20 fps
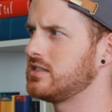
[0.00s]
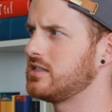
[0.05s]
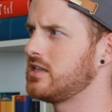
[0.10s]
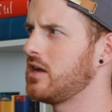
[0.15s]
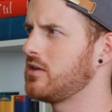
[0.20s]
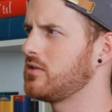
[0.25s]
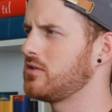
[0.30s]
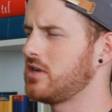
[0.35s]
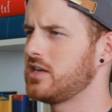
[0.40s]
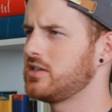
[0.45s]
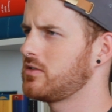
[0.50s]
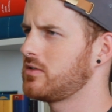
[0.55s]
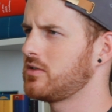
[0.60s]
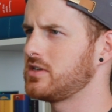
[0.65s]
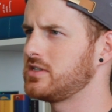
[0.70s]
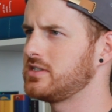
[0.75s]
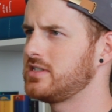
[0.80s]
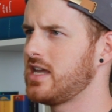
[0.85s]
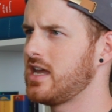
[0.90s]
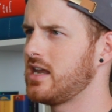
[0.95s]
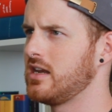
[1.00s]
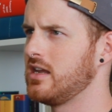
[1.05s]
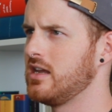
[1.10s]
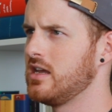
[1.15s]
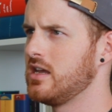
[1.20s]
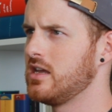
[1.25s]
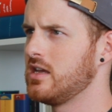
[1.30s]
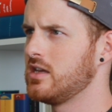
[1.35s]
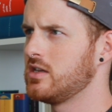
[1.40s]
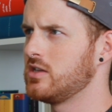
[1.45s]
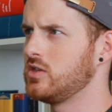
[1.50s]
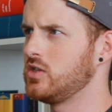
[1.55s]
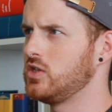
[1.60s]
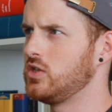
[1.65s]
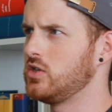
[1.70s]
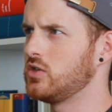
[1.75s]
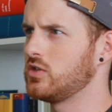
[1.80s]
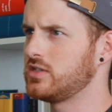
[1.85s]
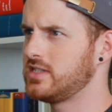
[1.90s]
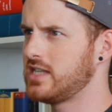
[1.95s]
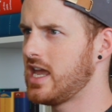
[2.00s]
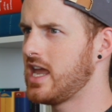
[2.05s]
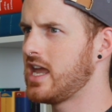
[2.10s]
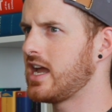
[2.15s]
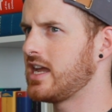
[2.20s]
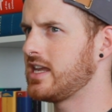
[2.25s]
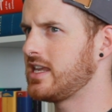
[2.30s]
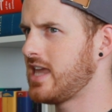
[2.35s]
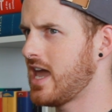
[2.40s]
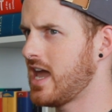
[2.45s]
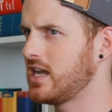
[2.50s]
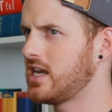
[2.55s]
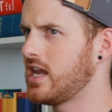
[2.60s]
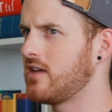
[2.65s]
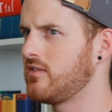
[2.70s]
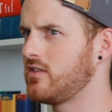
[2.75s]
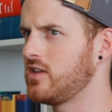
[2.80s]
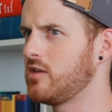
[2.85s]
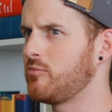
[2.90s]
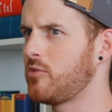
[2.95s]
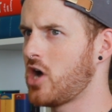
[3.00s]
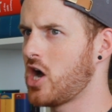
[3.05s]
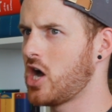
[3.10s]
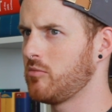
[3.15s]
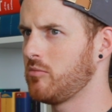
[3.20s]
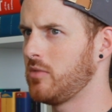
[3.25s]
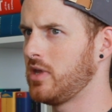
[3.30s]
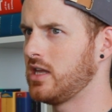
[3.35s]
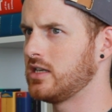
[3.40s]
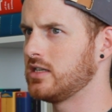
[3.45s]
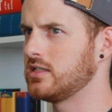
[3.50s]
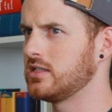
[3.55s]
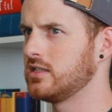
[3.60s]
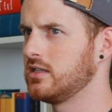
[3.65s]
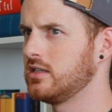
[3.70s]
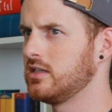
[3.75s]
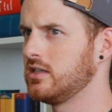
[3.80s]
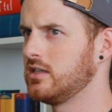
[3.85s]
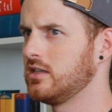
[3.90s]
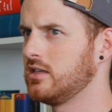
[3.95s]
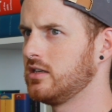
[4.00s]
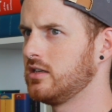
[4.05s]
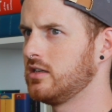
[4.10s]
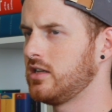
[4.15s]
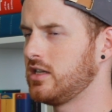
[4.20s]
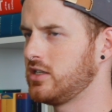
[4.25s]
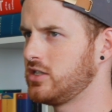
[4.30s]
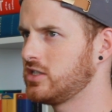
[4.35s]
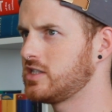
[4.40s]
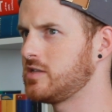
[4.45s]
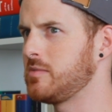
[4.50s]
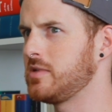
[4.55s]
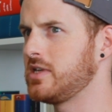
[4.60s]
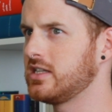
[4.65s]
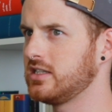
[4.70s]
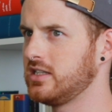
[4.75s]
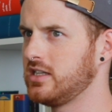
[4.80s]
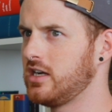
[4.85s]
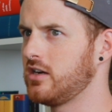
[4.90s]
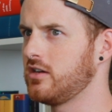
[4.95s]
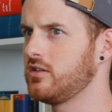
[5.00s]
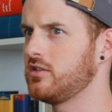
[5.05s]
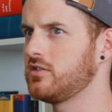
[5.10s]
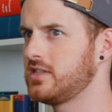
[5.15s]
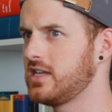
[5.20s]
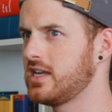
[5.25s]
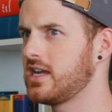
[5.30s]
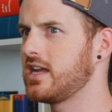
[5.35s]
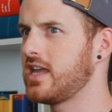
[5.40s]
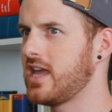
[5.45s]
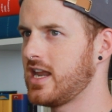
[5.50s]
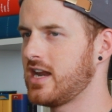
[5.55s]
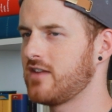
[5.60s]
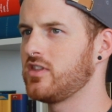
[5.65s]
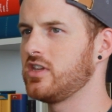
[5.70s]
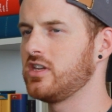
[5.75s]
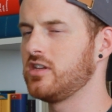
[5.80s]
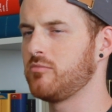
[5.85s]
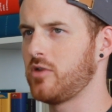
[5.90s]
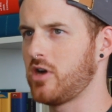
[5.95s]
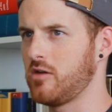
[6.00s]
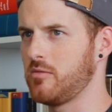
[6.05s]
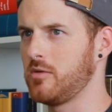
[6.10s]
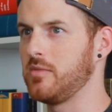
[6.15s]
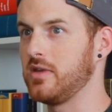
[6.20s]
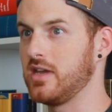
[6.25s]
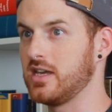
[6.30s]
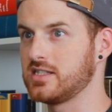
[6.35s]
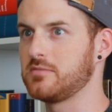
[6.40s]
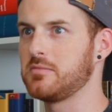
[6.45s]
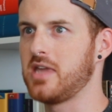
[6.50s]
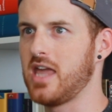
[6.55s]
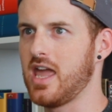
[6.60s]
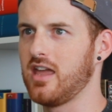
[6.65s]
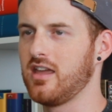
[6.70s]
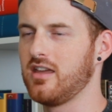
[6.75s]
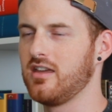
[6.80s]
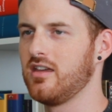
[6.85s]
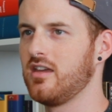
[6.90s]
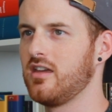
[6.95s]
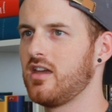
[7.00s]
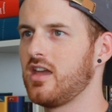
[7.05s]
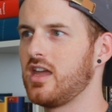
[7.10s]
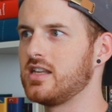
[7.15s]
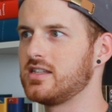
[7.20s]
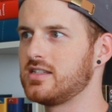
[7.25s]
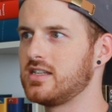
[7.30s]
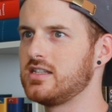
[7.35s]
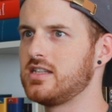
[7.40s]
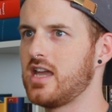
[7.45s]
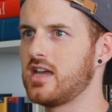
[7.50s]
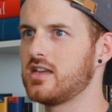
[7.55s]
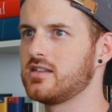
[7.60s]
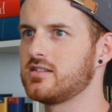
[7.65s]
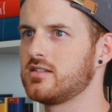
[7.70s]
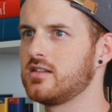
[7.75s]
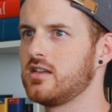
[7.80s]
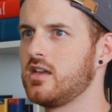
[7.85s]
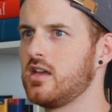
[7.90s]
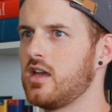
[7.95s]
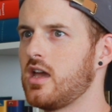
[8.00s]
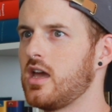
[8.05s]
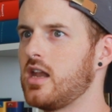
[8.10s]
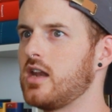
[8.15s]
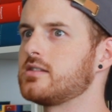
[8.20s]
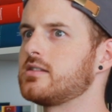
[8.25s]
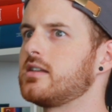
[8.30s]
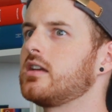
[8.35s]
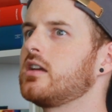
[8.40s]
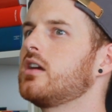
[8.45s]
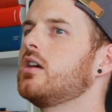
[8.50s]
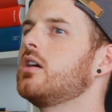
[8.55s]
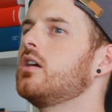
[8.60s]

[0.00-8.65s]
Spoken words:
I don't understand. You're saying I can't have the apartment, like, just to be clear, you're saying I can't have the apartment because I'm gay? And he said yes. And I was like,